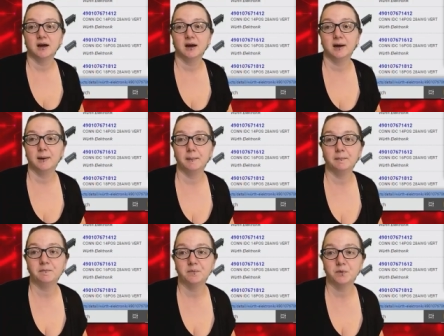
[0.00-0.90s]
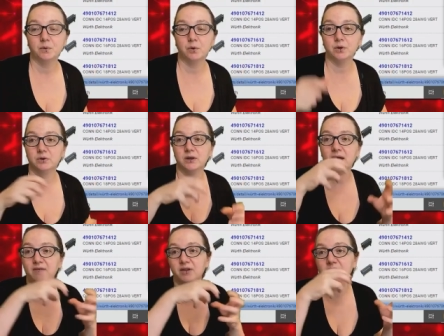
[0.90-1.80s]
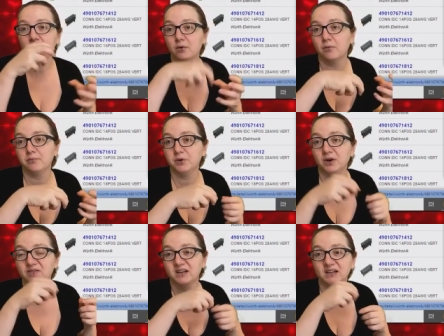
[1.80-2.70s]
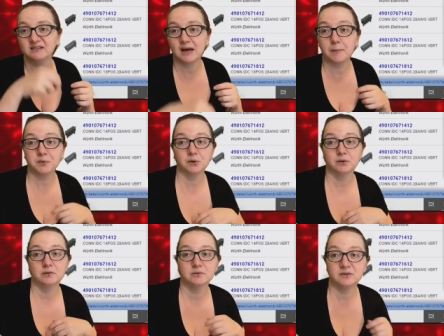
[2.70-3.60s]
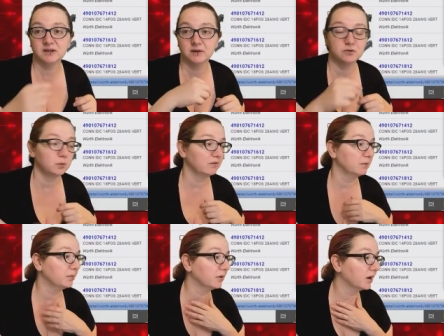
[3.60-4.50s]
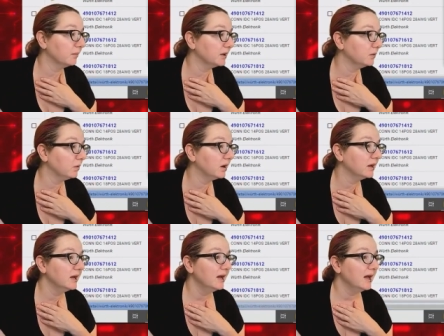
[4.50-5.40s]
um, or you can have, the, you know, you can have an adapter to take it to whatever programming you want.